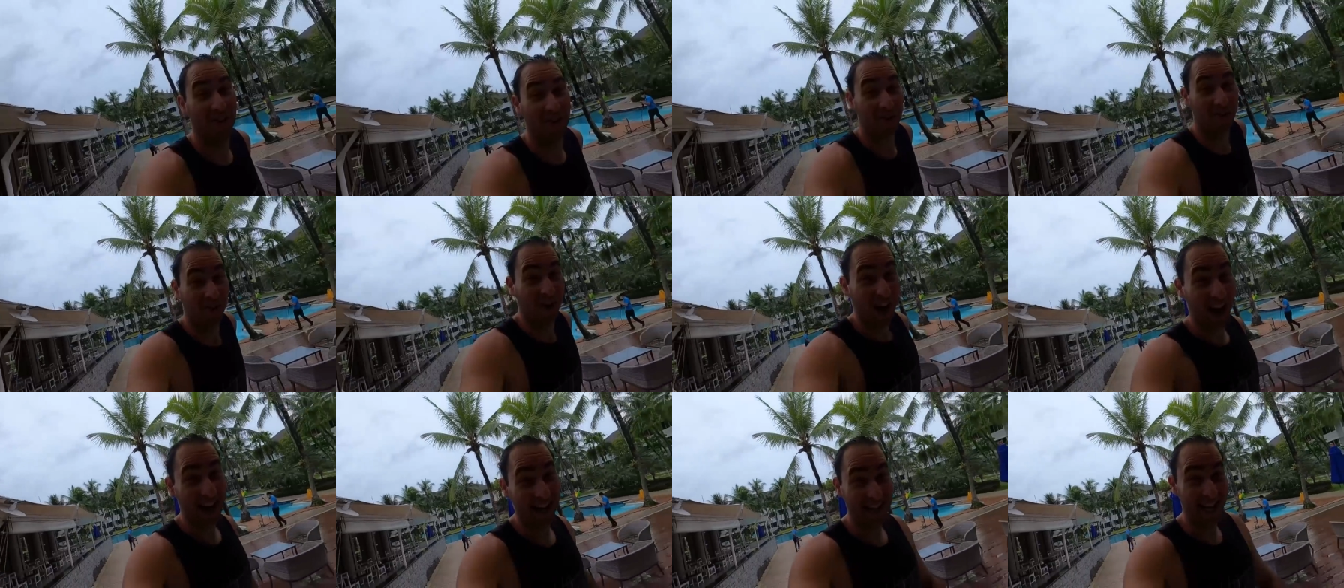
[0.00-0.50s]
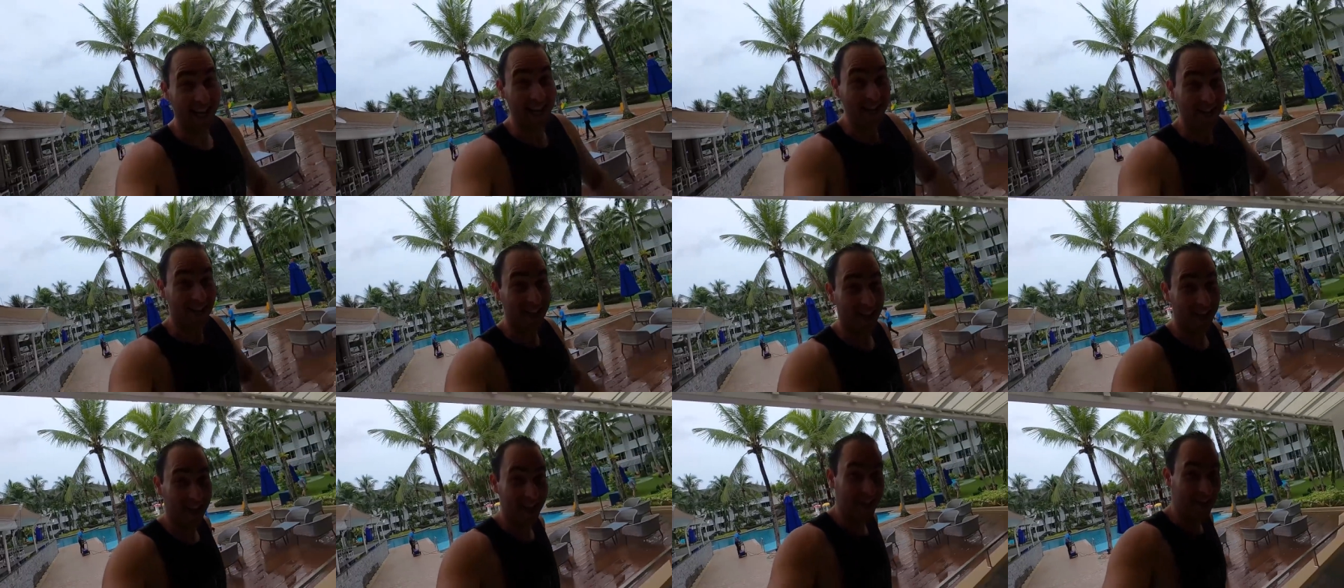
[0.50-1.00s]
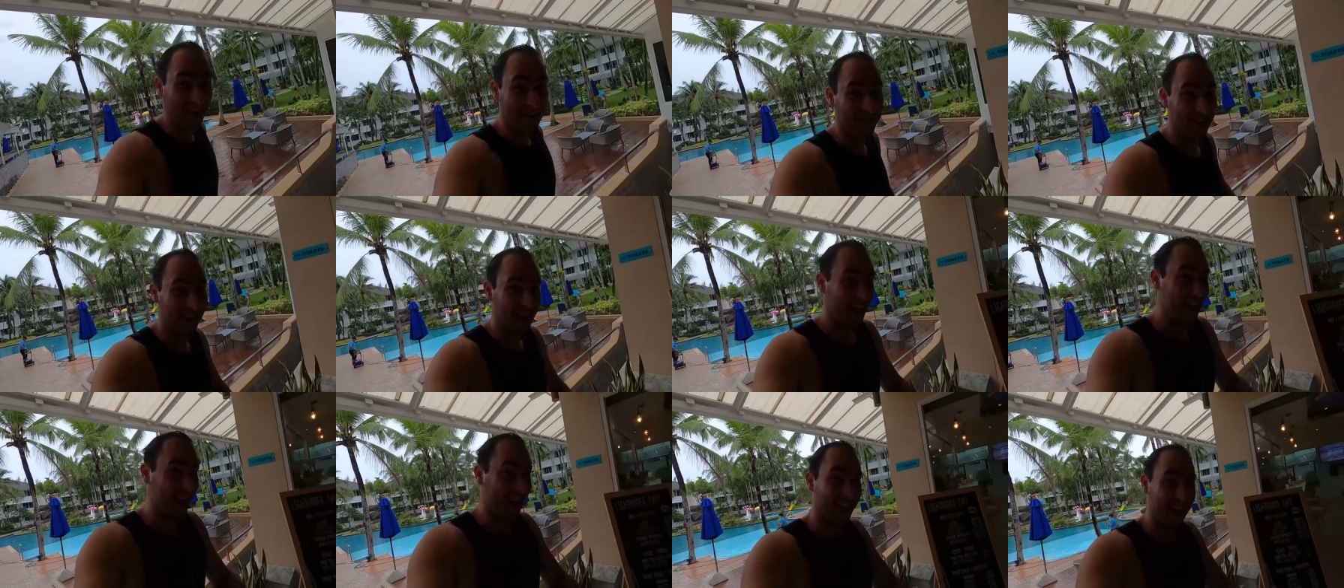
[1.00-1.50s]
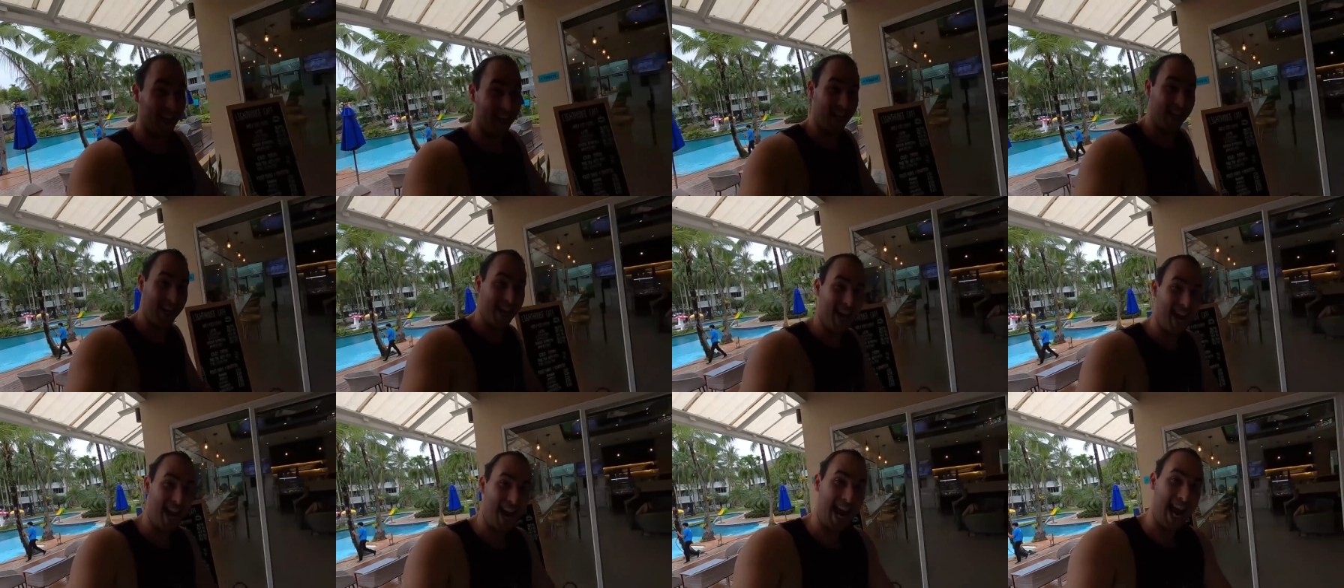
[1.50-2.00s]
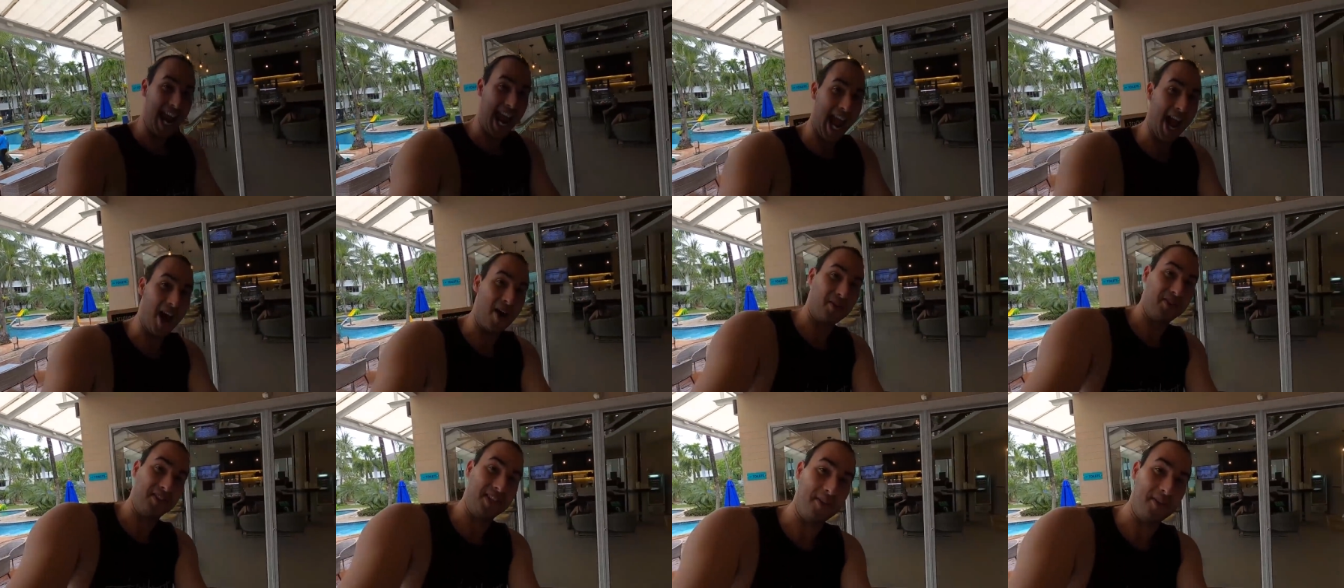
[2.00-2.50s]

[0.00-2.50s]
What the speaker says: All right, now you can see over here, our